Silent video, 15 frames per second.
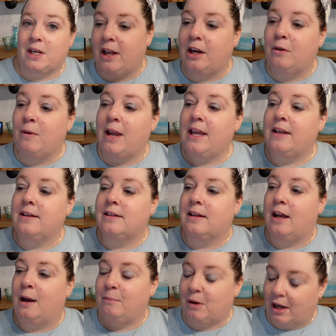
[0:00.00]
I'm not gonna rant.
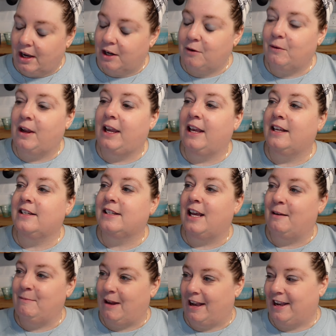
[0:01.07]
I'm not gonna rant.
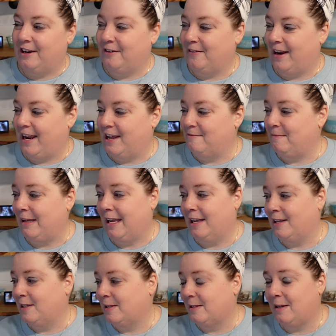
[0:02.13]
I'm not gonna rant
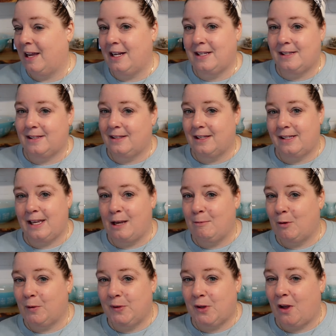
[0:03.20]
because it's the same
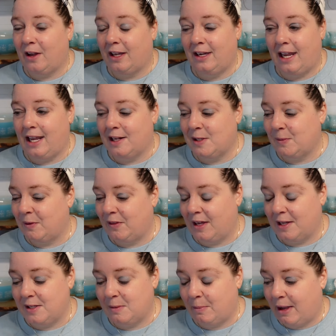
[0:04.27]
old song and dance with
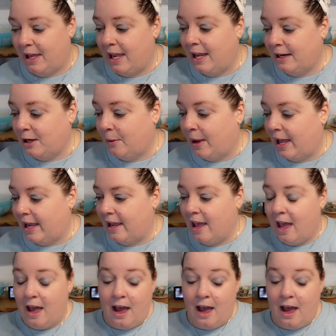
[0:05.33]
this. But anyway.